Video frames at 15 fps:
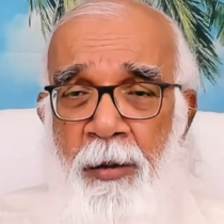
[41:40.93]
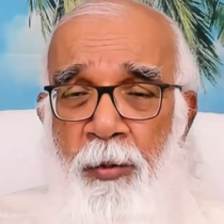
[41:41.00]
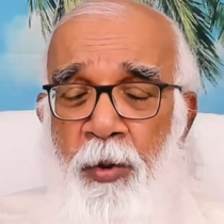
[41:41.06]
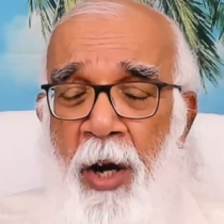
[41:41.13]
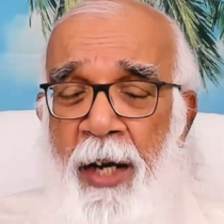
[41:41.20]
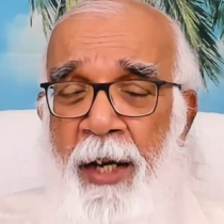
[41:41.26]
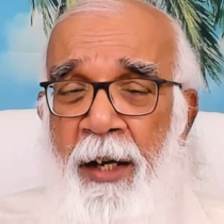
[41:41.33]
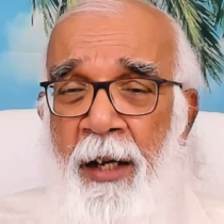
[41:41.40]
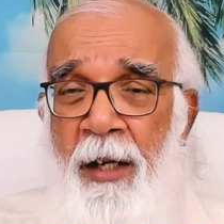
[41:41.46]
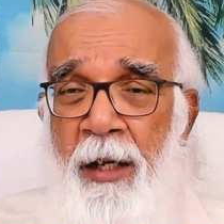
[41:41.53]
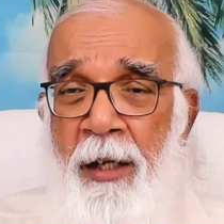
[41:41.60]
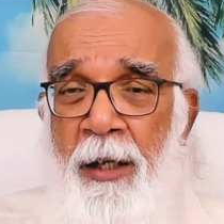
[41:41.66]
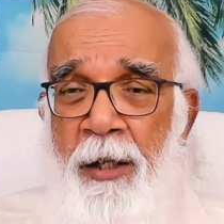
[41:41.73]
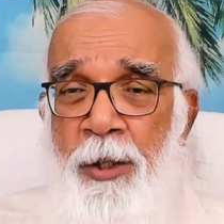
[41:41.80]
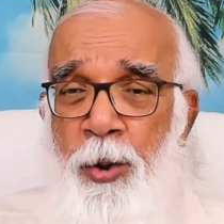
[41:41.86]
Why?
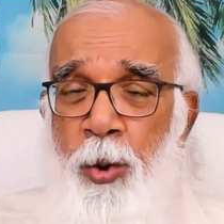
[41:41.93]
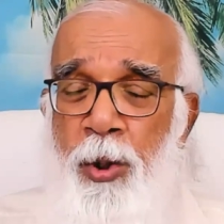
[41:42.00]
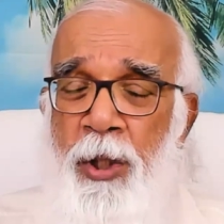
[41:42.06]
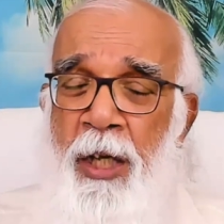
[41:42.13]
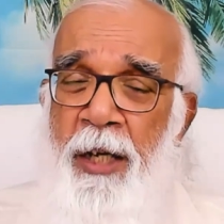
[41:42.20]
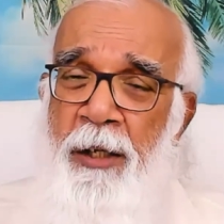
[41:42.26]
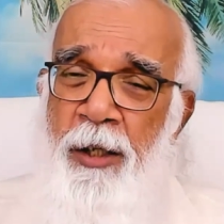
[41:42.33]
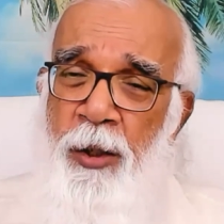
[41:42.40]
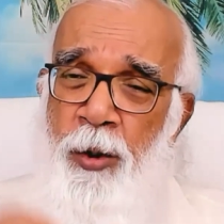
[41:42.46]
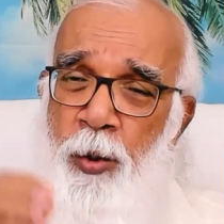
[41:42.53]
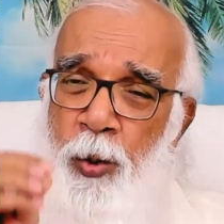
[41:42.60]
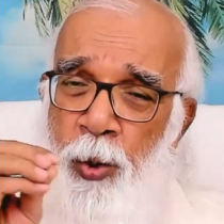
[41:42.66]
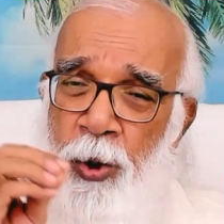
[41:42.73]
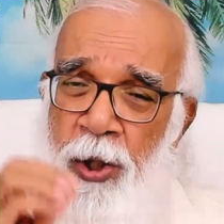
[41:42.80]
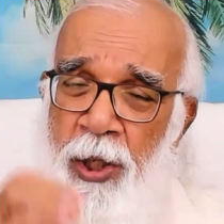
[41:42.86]
So that
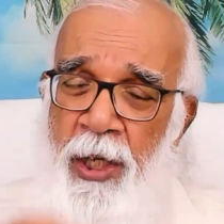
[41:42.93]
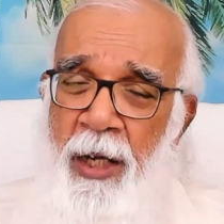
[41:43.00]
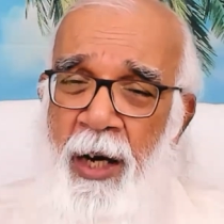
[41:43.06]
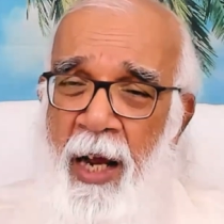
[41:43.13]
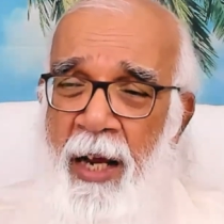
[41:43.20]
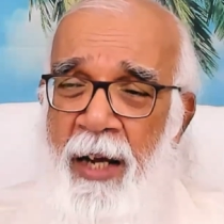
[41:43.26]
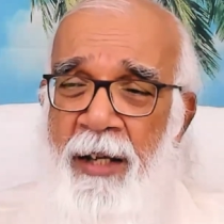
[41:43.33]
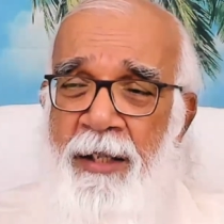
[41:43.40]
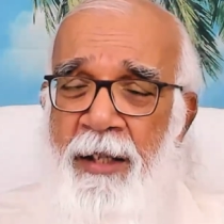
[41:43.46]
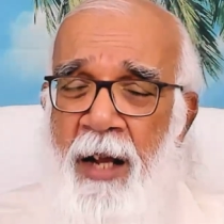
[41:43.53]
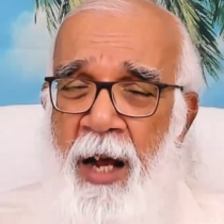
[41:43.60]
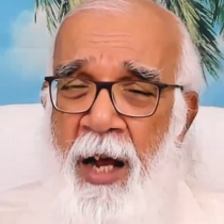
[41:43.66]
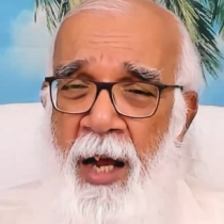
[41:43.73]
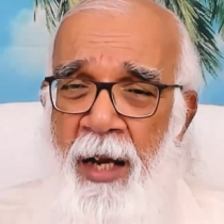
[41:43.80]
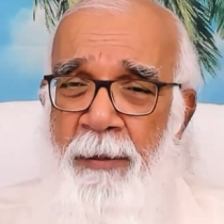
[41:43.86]
you realize
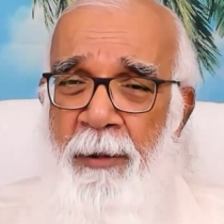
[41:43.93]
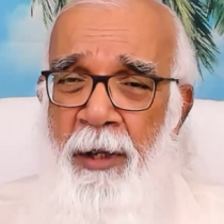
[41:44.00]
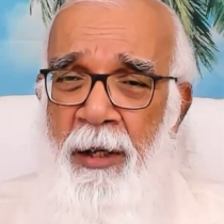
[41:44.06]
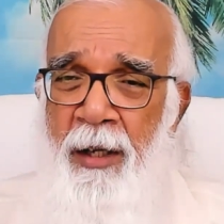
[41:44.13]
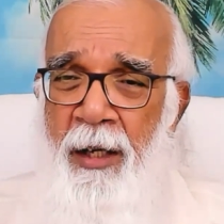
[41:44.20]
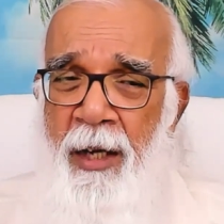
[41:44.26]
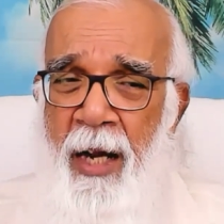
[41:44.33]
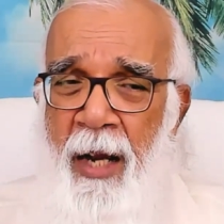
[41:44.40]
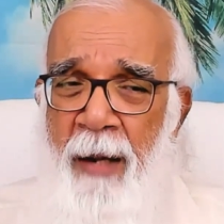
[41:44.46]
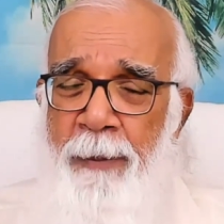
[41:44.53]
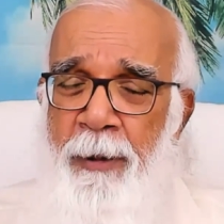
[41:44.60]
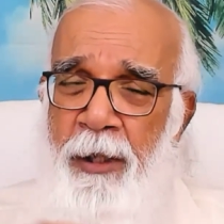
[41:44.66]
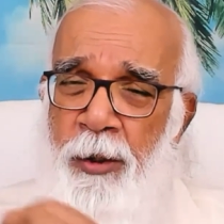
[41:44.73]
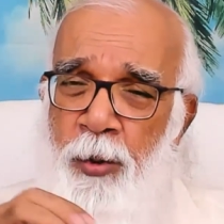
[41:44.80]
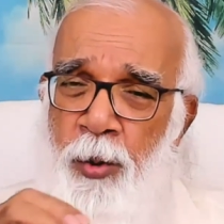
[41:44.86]
I'm
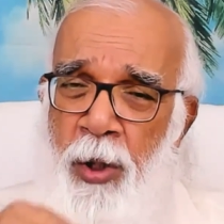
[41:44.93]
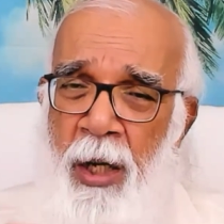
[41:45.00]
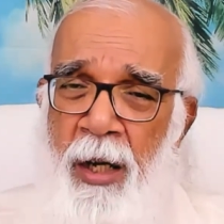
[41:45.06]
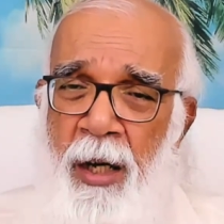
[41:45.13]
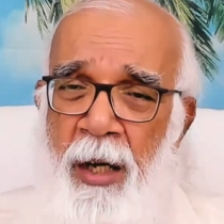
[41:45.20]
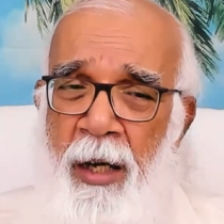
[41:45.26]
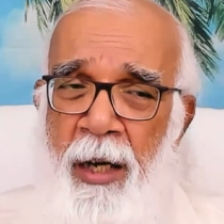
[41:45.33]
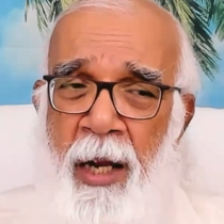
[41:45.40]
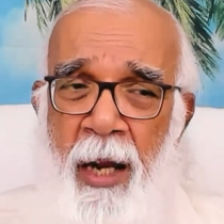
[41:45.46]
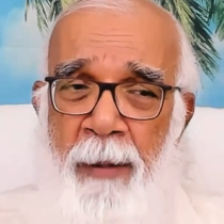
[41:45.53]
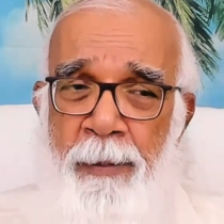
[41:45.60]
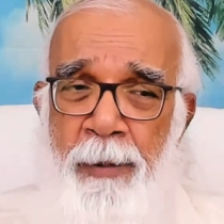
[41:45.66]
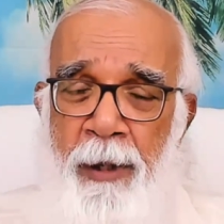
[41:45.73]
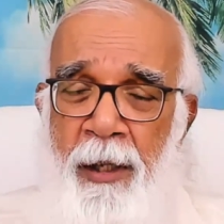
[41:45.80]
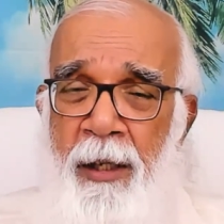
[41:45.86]
unhappy, you are
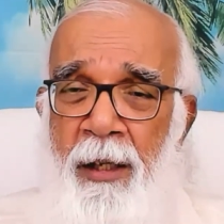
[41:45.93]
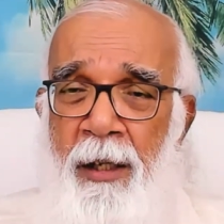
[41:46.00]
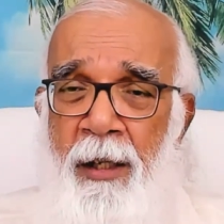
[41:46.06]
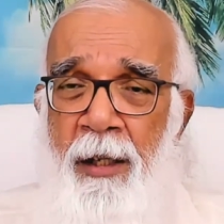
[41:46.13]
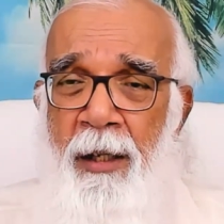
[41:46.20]
unhappy.